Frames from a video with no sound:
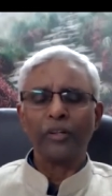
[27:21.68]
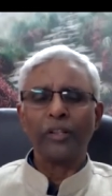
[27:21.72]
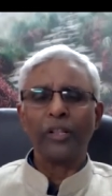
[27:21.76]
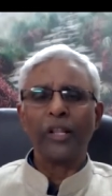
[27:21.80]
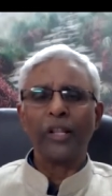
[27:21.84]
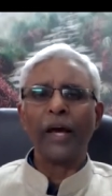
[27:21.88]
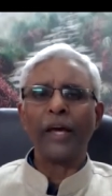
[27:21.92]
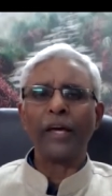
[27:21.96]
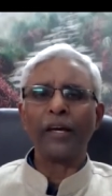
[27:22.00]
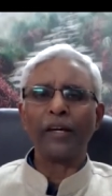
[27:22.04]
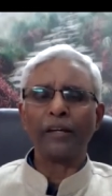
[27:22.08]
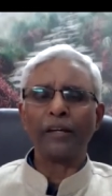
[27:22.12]

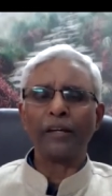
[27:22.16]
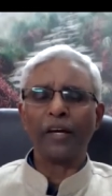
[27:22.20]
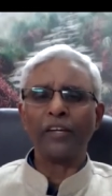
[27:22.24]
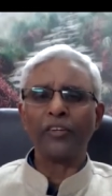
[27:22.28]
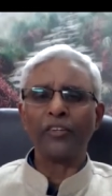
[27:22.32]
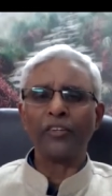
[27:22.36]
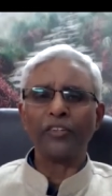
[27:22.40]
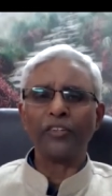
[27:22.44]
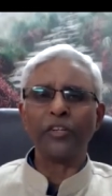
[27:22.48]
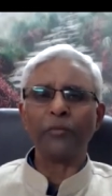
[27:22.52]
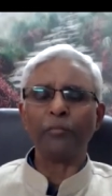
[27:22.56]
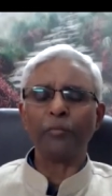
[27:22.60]
like
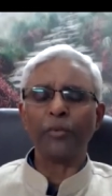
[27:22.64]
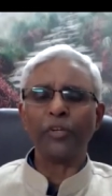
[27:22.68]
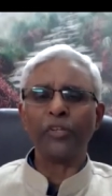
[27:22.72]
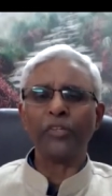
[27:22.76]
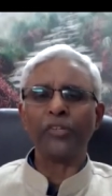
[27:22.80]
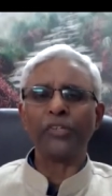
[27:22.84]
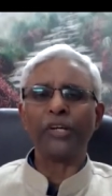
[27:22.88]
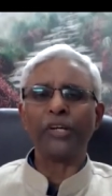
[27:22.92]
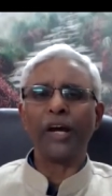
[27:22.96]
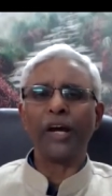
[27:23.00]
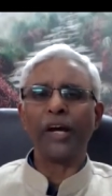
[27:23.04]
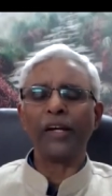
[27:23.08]

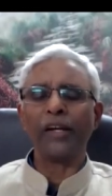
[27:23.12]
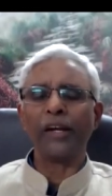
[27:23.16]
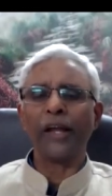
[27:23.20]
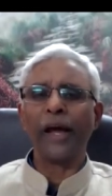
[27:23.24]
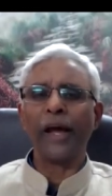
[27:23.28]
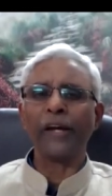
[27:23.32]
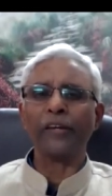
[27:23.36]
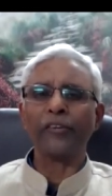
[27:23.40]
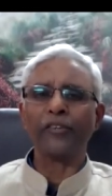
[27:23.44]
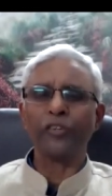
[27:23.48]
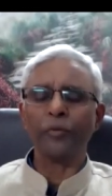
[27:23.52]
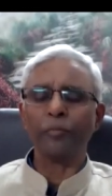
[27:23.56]
SGPGI,
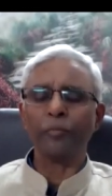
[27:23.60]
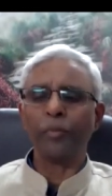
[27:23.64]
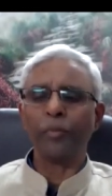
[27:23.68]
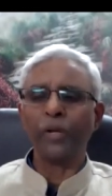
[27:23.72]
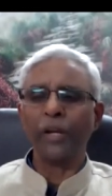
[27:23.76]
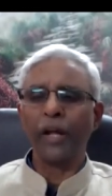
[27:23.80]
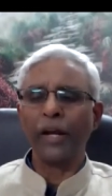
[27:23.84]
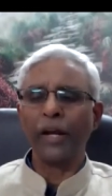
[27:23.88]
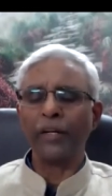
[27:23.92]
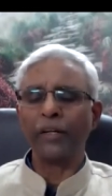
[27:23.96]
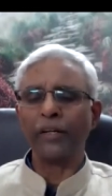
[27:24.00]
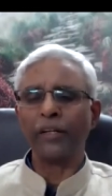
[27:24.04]
like
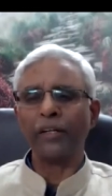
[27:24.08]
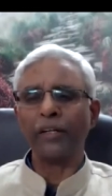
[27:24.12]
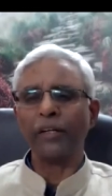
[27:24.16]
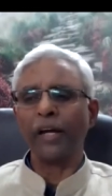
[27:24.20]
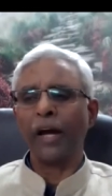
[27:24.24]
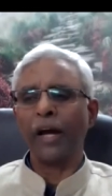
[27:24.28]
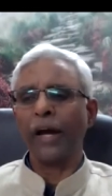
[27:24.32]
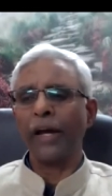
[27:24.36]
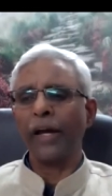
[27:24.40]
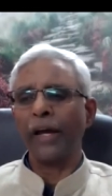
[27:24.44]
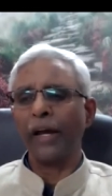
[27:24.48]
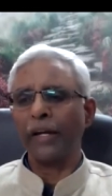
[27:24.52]
IIIT,
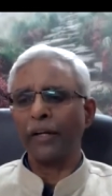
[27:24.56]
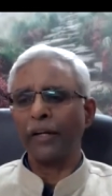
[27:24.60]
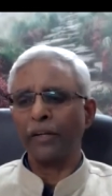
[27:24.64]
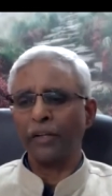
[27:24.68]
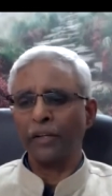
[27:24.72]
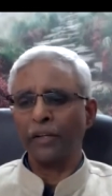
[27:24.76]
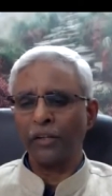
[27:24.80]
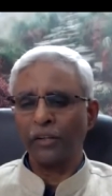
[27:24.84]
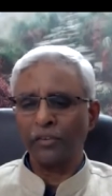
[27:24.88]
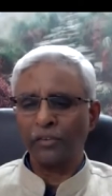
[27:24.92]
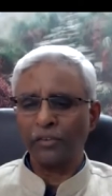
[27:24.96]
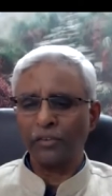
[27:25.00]

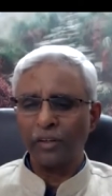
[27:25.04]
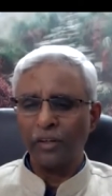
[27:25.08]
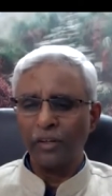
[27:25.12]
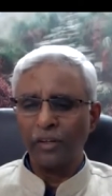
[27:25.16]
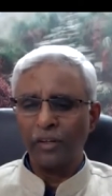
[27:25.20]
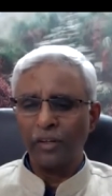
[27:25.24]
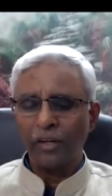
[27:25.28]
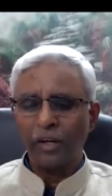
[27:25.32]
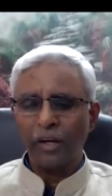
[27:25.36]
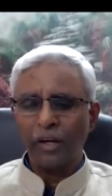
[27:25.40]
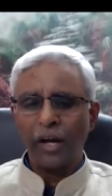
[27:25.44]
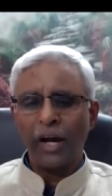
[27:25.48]
IITs,
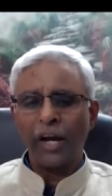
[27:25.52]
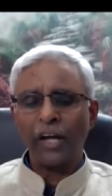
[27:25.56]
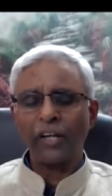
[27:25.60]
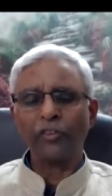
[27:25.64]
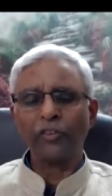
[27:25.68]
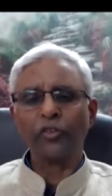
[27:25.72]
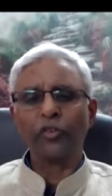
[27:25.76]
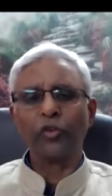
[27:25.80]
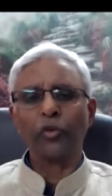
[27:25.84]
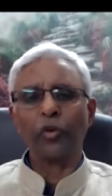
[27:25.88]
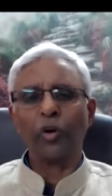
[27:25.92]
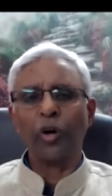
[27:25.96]

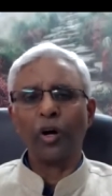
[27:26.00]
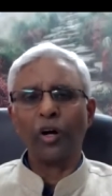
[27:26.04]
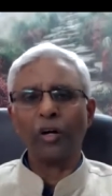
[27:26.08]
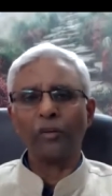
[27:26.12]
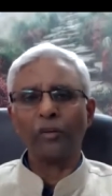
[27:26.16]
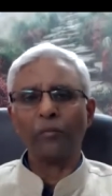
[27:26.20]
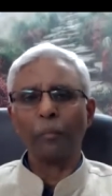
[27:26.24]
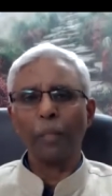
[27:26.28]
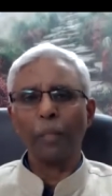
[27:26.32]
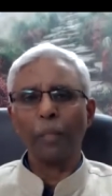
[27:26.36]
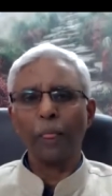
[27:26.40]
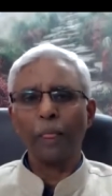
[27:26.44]
and so
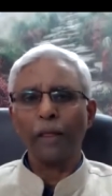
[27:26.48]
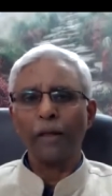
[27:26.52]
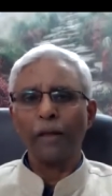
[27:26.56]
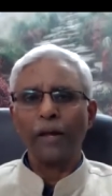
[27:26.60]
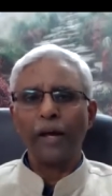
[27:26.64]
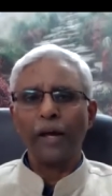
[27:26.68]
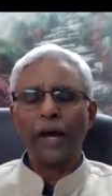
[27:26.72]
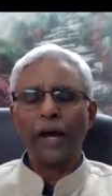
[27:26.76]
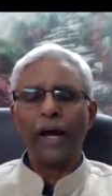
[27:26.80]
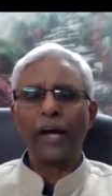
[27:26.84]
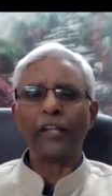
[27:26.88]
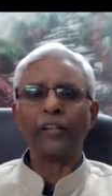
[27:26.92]
on.
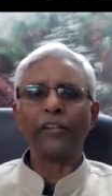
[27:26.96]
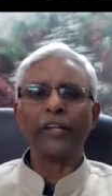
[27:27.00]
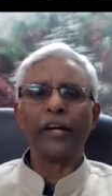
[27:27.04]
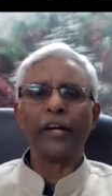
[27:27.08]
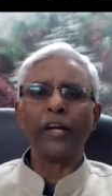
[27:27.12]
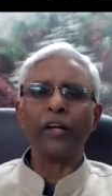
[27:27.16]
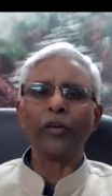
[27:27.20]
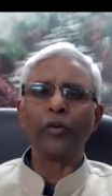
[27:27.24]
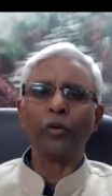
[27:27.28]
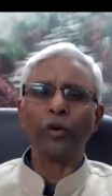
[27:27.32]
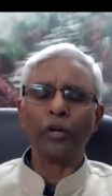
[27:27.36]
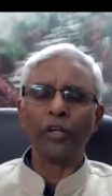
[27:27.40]
And
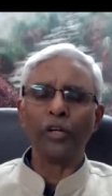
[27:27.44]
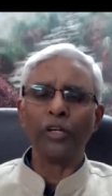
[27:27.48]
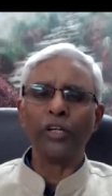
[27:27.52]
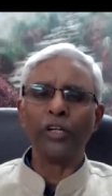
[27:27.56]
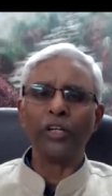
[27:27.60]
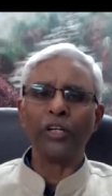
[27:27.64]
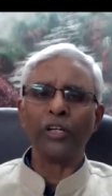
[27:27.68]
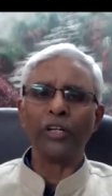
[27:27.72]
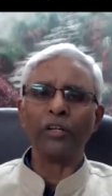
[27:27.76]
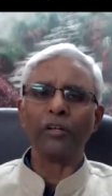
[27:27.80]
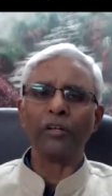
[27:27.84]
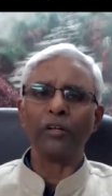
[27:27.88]
then
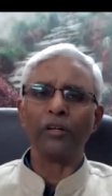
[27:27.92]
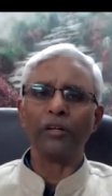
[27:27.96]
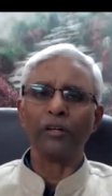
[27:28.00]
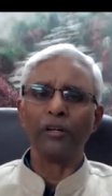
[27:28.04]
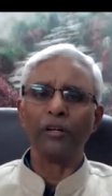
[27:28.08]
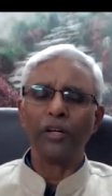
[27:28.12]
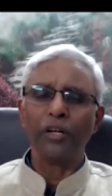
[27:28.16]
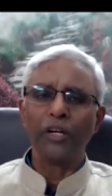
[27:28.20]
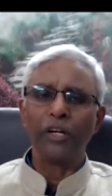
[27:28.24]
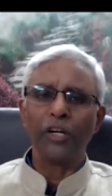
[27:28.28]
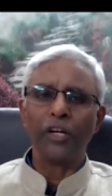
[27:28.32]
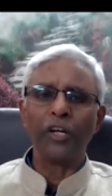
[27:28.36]
only
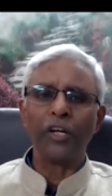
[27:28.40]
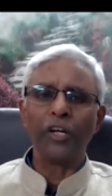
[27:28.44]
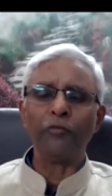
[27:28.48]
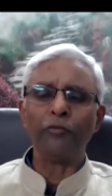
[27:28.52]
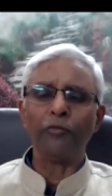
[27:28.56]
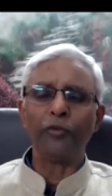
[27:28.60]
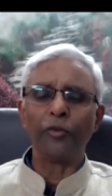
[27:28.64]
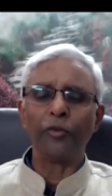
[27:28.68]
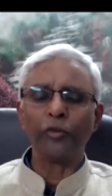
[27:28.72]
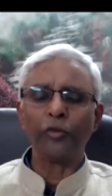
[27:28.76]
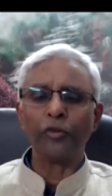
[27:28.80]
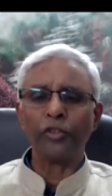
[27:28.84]

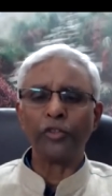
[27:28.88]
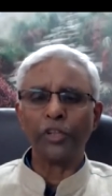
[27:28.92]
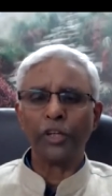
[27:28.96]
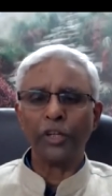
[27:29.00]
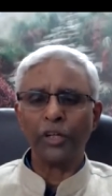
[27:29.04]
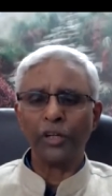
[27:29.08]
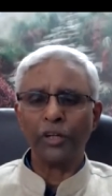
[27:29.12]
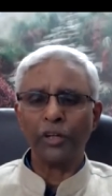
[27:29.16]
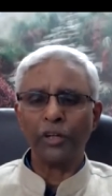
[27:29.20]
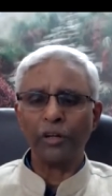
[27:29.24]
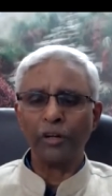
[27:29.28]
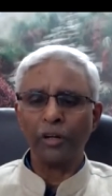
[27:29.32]
in
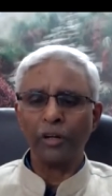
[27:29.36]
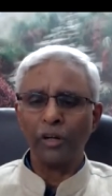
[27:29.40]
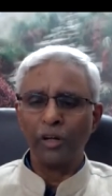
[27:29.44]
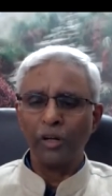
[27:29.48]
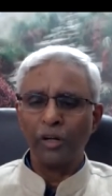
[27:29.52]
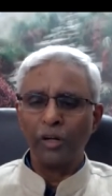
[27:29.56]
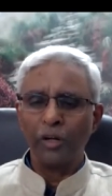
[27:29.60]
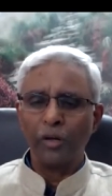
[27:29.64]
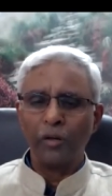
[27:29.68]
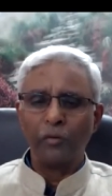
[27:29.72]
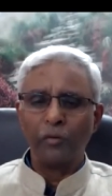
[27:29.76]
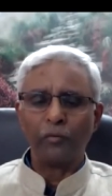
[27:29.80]
future,
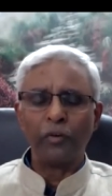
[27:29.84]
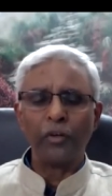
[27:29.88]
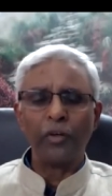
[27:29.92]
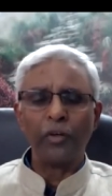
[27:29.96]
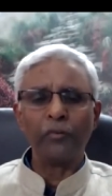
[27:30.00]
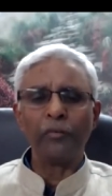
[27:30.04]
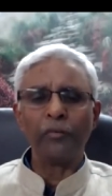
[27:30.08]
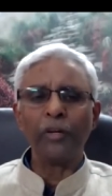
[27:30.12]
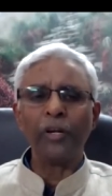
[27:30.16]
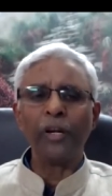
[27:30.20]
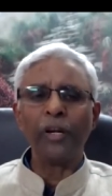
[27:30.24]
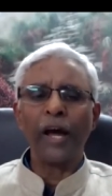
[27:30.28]

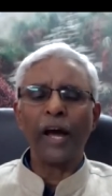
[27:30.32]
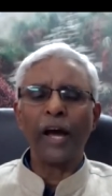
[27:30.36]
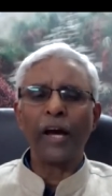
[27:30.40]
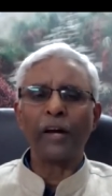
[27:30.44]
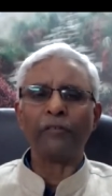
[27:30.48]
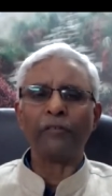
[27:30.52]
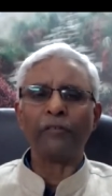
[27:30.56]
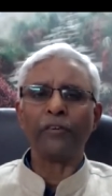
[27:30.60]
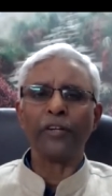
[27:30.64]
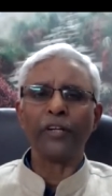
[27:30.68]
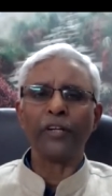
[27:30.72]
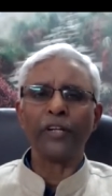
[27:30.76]
we will
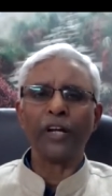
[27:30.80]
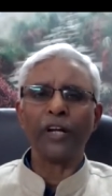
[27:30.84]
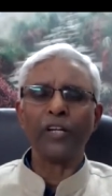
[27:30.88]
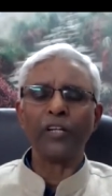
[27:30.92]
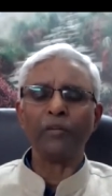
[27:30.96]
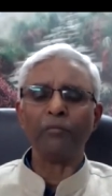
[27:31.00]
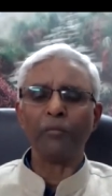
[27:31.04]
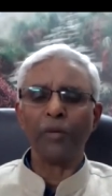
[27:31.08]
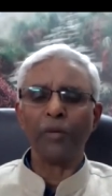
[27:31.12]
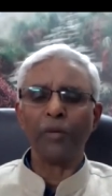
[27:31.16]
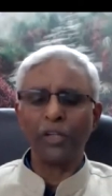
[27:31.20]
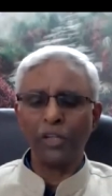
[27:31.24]
have
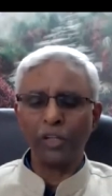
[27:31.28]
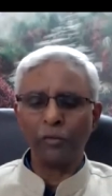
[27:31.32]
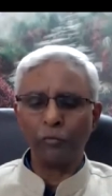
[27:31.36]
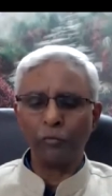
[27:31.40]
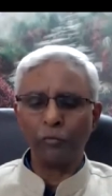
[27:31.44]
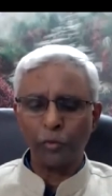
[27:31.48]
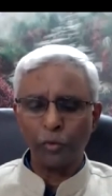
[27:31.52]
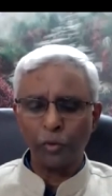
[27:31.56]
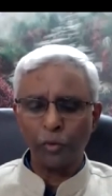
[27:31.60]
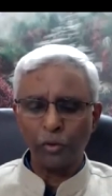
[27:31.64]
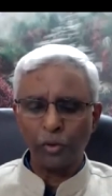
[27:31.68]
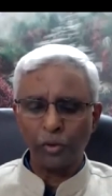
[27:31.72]
really
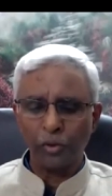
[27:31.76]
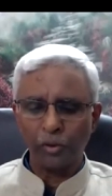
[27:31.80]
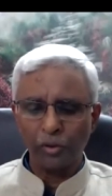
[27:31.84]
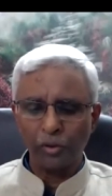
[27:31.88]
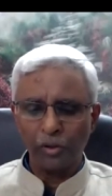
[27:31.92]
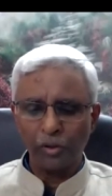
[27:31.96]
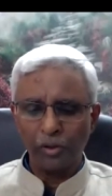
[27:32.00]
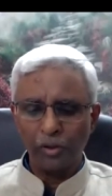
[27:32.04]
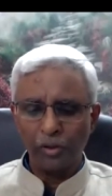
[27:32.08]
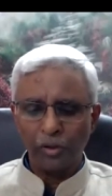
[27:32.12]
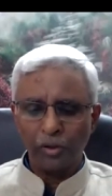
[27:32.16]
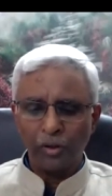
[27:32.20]
meaningful
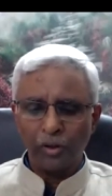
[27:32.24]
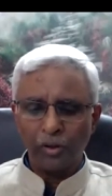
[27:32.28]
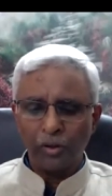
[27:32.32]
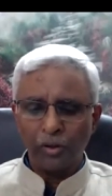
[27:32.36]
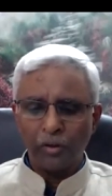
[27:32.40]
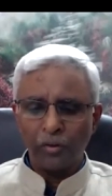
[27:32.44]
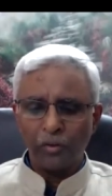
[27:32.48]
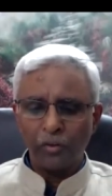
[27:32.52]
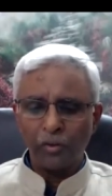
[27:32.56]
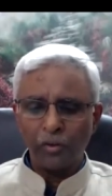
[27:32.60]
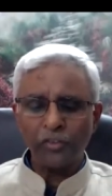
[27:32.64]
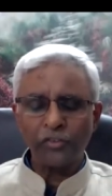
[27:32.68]

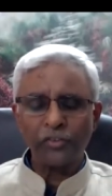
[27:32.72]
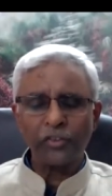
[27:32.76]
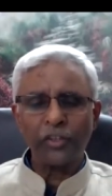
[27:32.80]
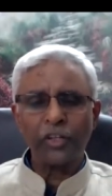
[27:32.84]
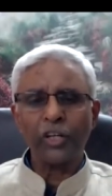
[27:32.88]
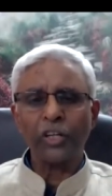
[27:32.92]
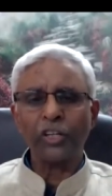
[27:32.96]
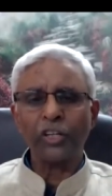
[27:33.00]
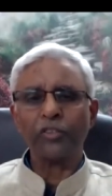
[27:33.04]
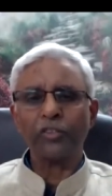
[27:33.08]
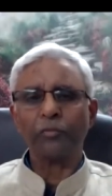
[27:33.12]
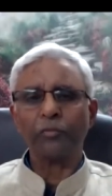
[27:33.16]

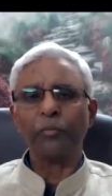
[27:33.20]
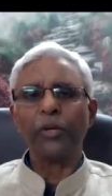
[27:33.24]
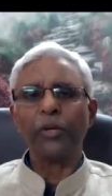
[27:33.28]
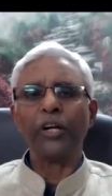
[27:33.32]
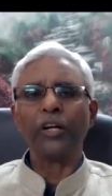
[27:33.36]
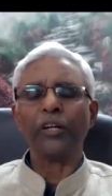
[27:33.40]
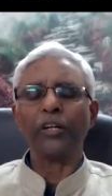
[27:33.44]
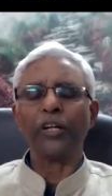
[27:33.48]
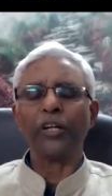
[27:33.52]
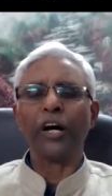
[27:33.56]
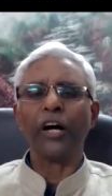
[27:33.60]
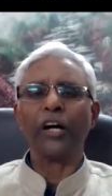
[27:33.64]
research
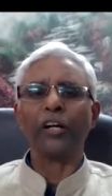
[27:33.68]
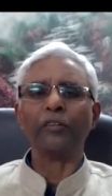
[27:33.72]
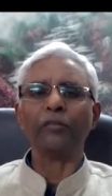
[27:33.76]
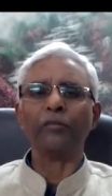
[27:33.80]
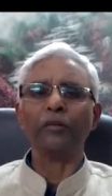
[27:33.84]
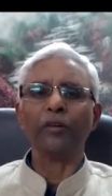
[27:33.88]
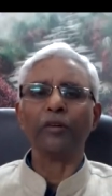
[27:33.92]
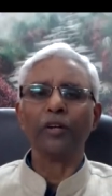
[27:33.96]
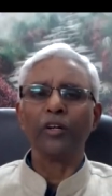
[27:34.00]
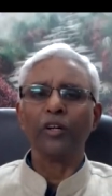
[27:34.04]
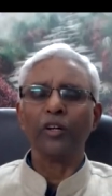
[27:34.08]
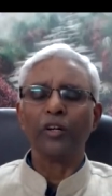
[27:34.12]
being
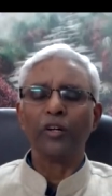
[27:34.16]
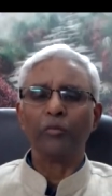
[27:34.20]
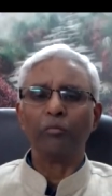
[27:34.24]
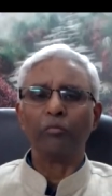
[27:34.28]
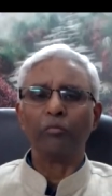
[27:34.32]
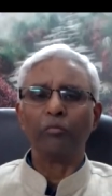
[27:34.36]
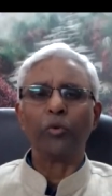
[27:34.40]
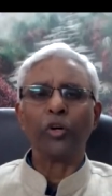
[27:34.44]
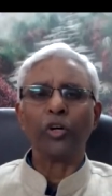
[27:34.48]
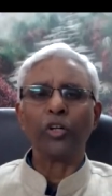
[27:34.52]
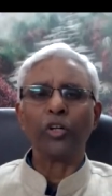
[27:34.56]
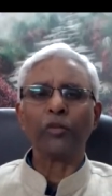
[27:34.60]
done
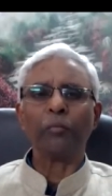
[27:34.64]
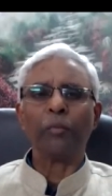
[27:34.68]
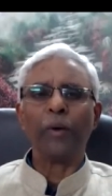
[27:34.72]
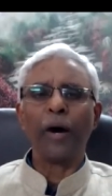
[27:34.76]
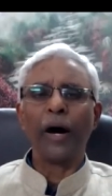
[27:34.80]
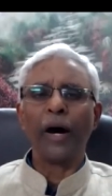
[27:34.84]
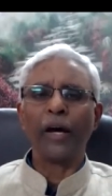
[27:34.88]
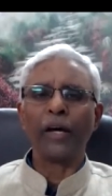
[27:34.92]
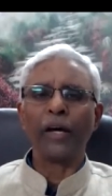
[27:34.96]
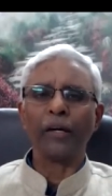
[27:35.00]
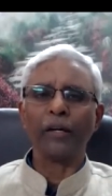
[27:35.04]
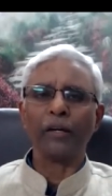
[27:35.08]
both
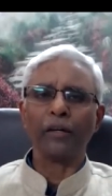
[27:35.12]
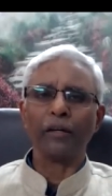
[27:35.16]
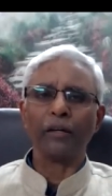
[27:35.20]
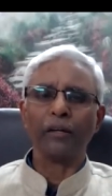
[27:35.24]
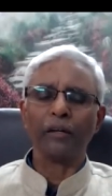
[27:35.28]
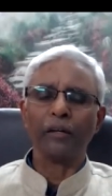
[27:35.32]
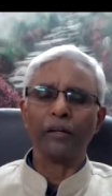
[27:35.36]
by